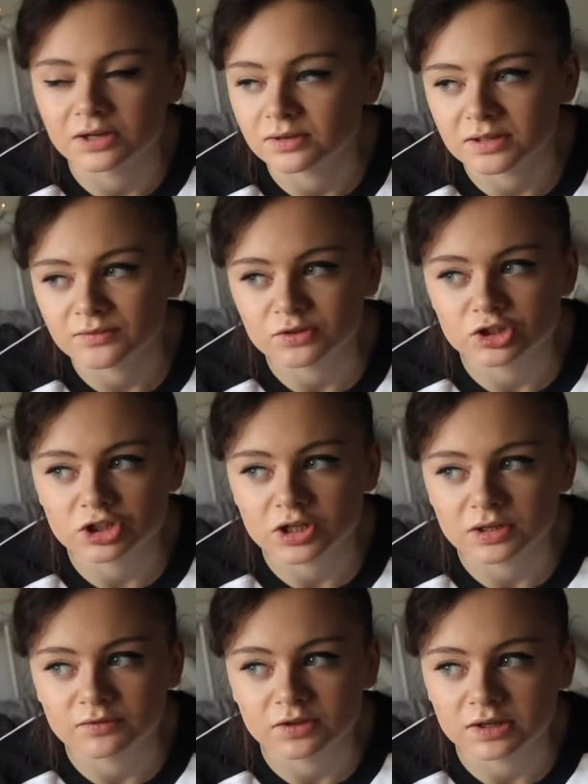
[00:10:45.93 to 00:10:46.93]
I don't give a
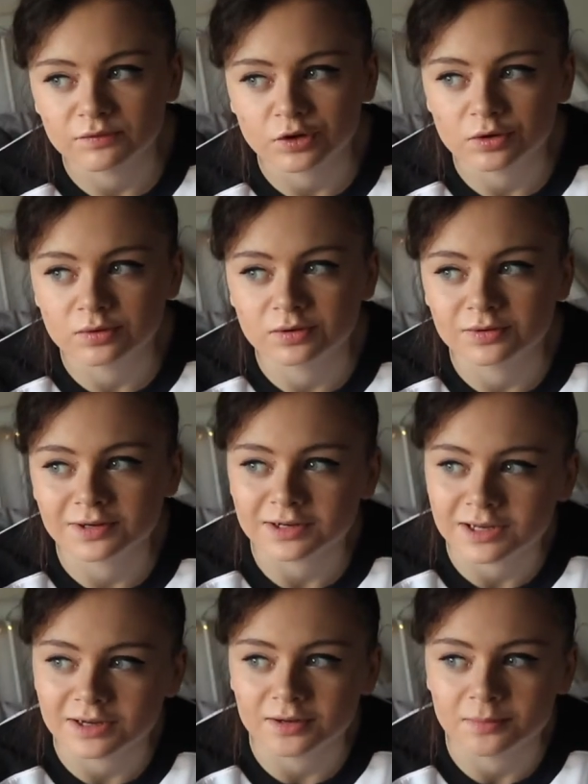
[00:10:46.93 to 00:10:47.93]
shit. If I never go on
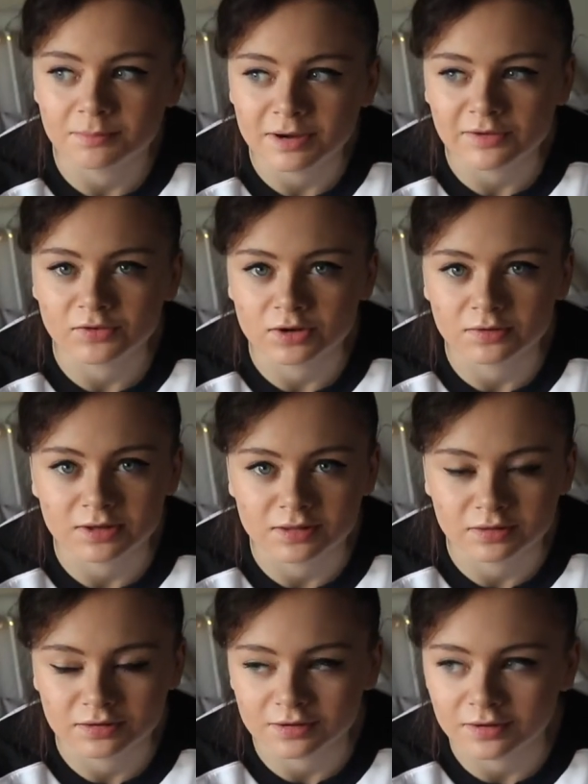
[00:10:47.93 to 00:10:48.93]
holiday, I'm never going
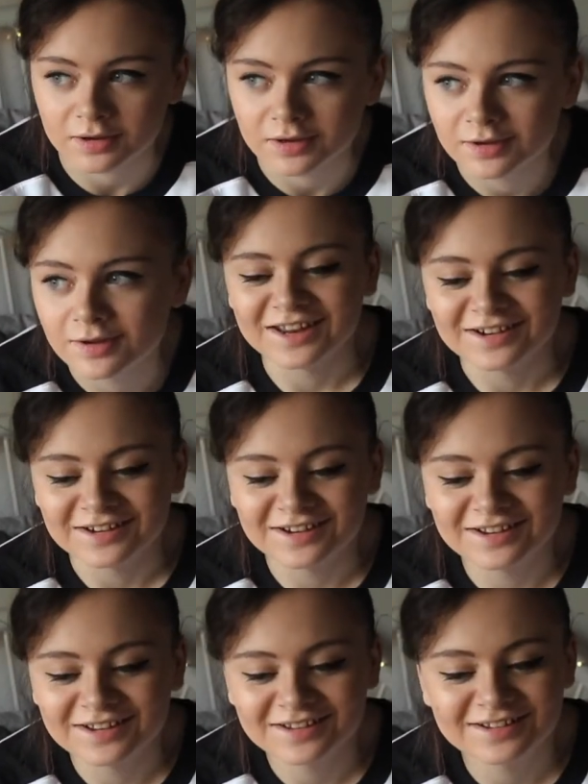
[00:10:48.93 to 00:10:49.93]
in the sky.
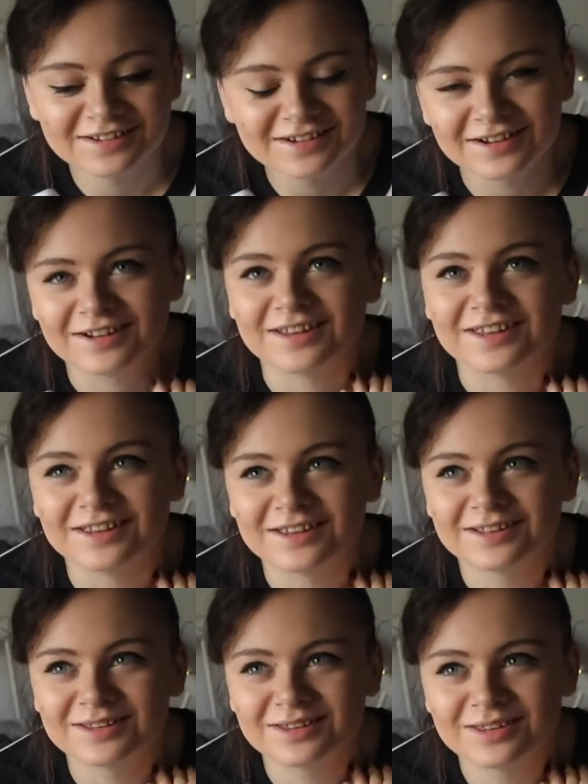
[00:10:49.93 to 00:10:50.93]
Then
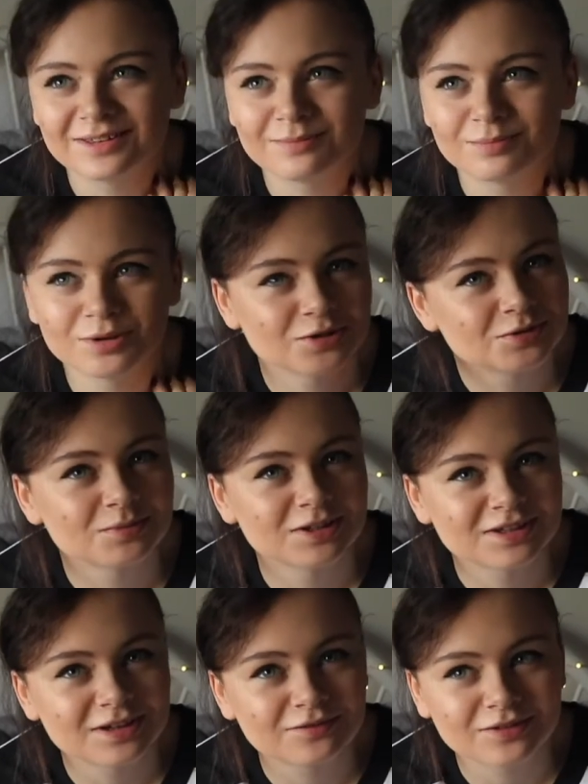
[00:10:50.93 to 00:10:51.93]
I pushed
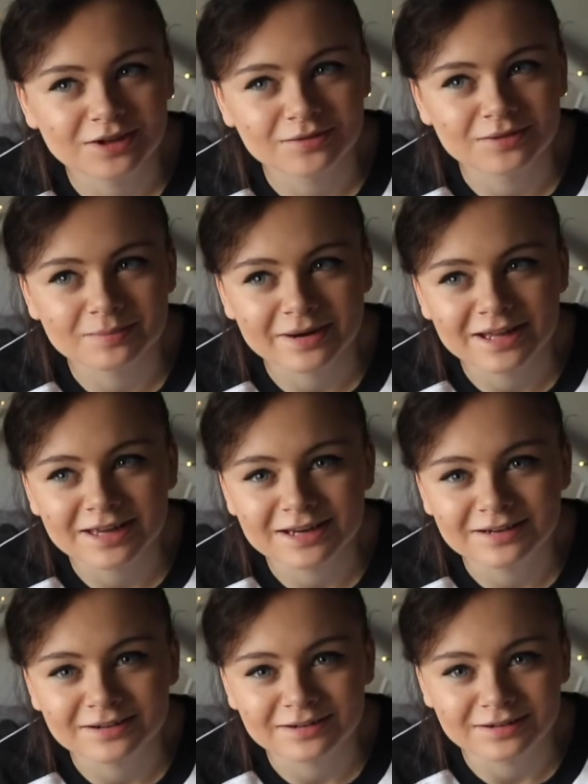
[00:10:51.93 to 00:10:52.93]
myself to go on a
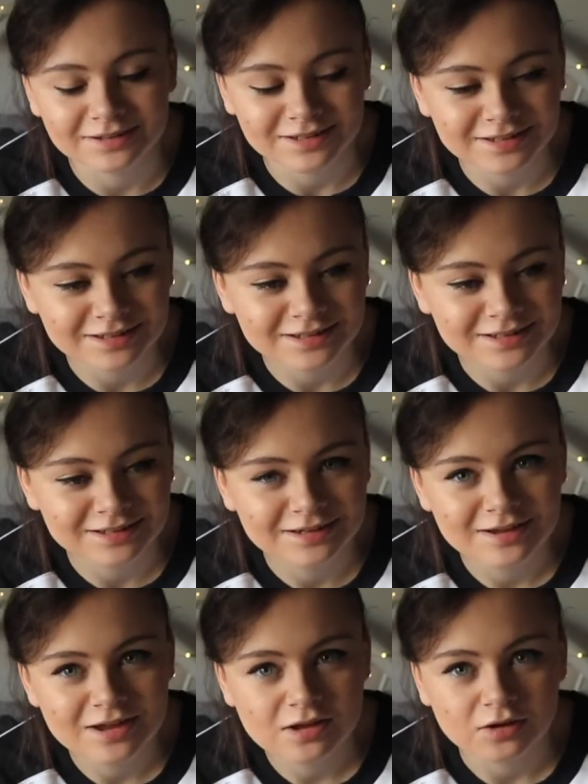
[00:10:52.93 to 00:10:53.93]
plane. I did it.
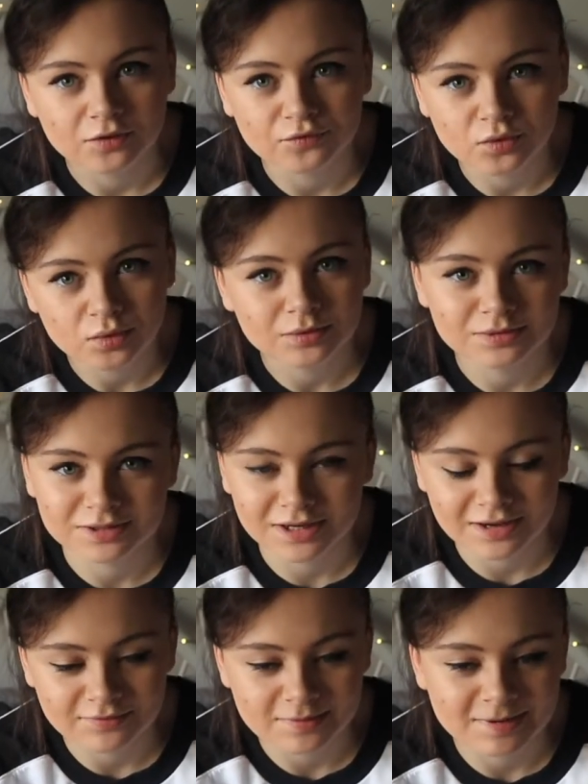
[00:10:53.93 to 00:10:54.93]
I thought I was
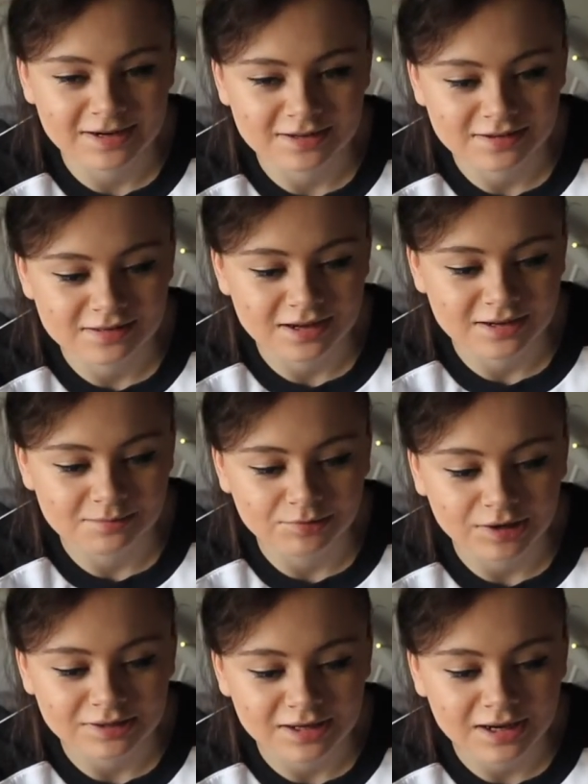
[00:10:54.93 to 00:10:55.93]
going to have a panic attack and
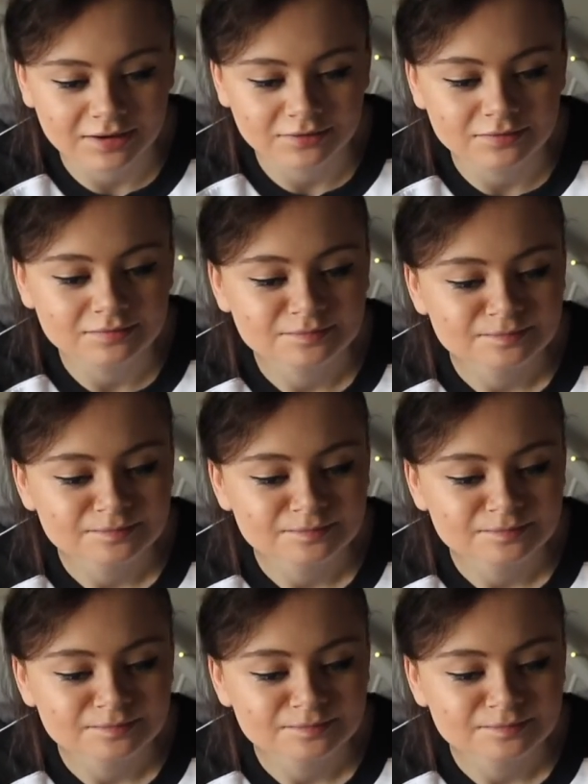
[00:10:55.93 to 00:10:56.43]
break down.